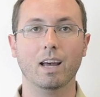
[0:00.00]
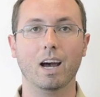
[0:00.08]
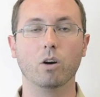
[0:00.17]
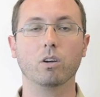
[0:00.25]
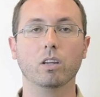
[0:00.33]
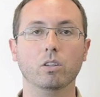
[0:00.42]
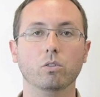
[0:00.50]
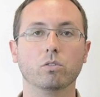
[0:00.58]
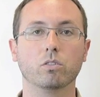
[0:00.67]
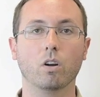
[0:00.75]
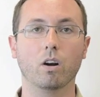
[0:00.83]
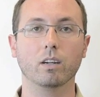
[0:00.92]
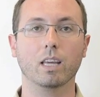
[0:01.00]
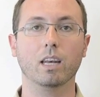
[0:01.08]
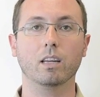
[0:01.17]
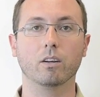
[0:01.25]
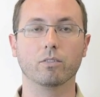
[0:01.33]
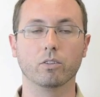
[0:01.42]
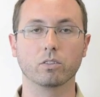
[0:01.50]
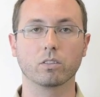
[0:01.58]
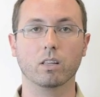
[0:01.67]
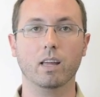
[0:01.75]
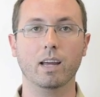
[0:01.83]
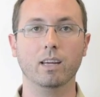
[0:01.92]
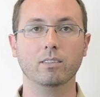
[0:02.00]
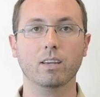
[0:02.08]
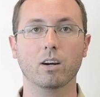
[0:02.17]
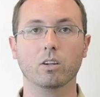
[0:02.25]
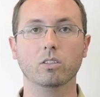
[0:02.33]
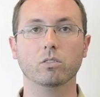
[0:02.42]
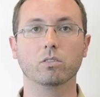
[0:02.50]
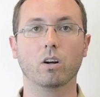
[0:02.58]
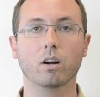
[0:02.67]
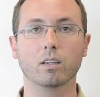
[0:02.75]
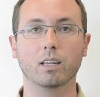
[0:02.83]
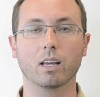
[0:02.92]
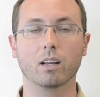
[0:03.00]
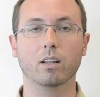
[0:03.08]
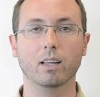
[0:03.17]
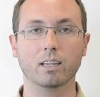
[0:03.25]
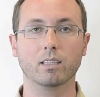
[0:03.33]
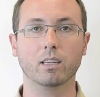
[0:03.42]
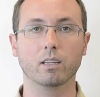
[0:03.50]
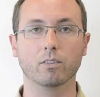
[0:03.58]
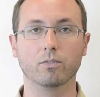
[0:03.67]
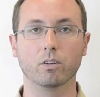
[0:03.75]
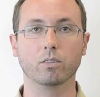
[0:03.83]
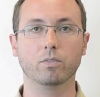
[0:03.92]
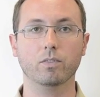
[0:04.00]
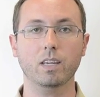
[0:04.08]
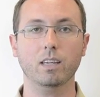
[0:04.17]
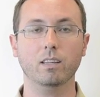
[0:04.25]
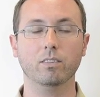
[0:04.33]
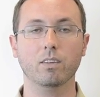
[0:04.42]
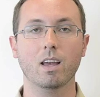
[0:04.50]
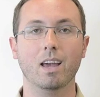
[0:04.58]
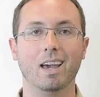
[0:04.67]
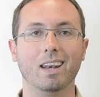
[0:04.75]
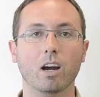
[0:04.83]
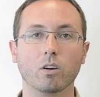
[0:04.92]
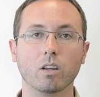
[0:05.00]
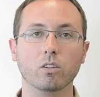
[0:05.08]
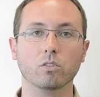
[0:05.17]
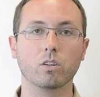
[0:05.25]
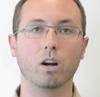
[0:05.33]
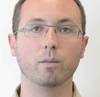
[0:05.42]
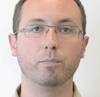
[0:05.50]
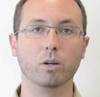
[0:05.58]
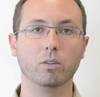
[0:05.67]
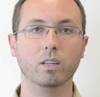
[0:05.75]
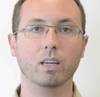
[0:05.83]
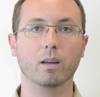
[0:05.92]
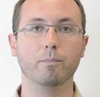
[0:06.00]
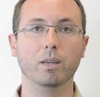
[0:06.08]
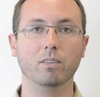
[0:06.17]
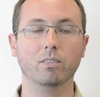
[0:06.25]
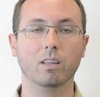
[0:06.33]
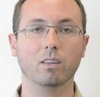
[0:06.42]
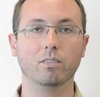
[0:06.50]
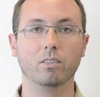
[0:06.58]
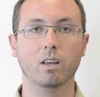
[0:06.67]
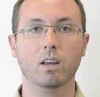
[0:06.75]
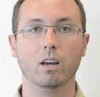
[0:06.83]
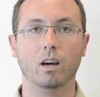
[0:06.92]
how can you start getting your first clients, how can you start collecting your first fees, and how can you start building a business,